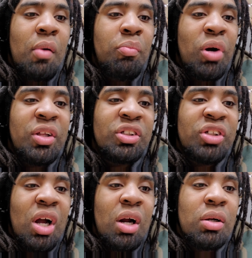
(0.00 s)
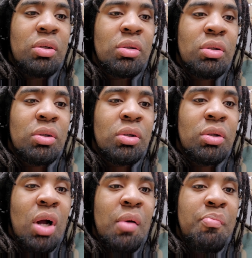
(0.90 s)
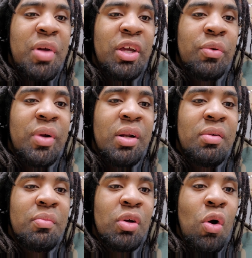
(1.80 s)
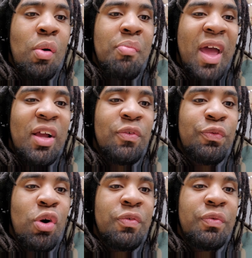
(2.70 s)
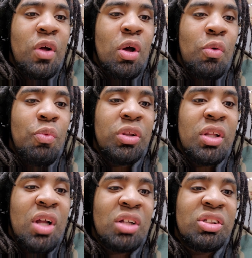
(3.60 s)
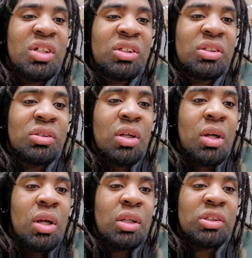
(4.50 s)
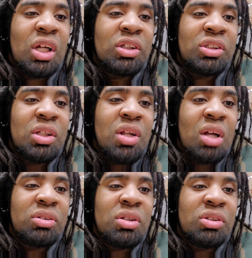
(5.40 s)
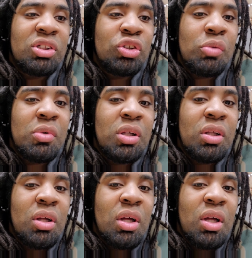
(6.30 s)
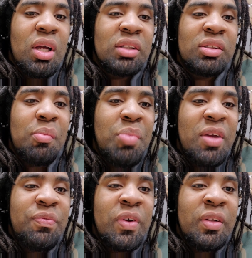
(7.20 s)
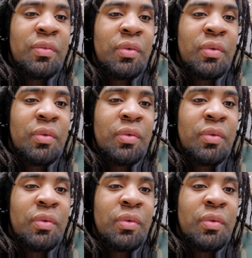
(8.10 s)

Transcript: brothers are bickering, going back and forth with the nonsense. It's not just the nonsense, it's the beefing,